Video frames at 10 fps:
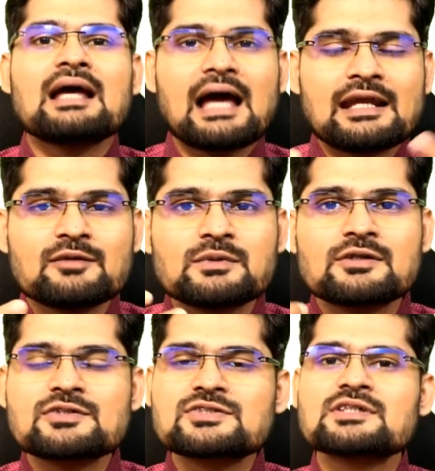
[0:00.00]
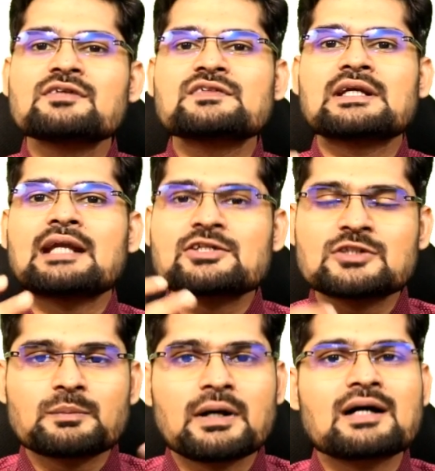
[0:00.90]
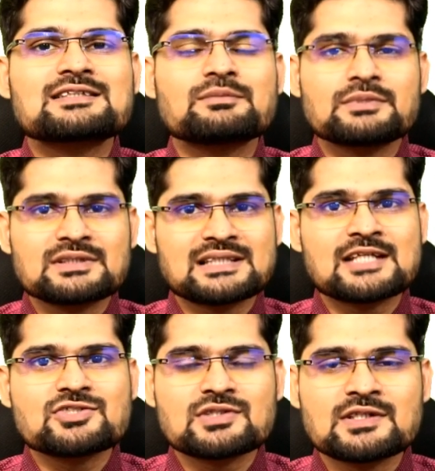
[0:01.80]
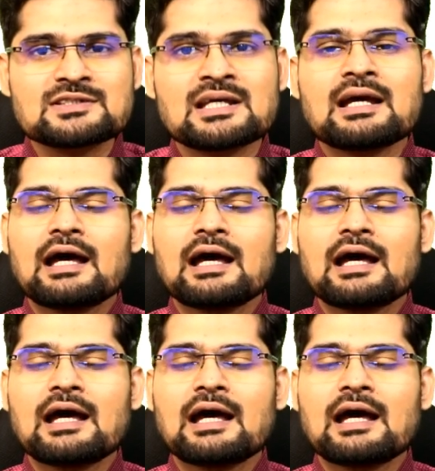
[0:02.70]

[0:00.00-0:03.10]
animal reserves and national parks and bird sanctuaries,